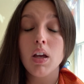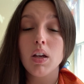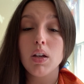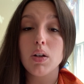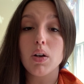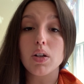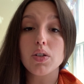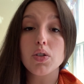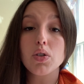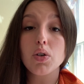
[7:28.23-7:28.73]
You
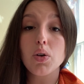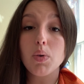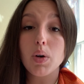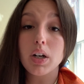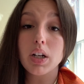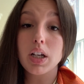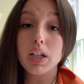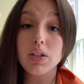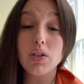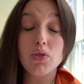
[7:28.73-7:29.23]
also don't want to
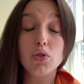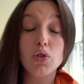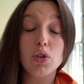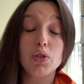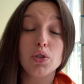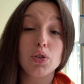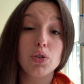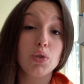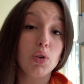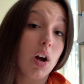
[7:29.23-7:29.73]
get in
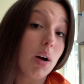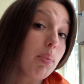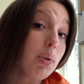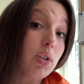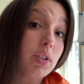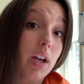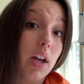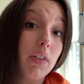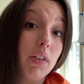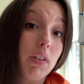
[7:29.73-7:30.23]
trouble
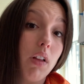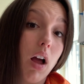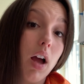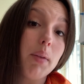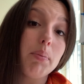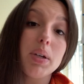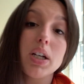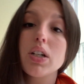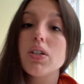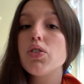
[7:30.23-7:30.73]
down the line
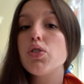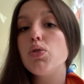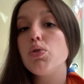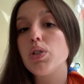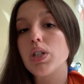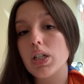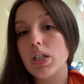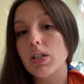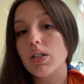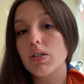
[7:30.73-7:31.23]
because you
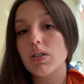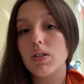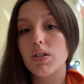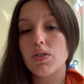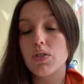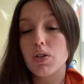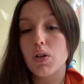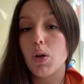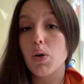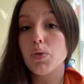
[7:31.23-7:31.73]
didn't
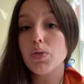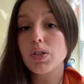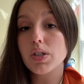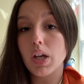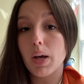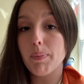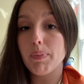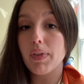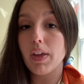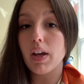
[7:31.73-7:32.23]
disclose
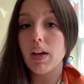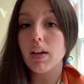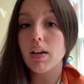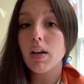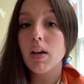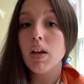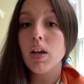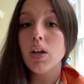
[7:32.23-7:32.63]
something.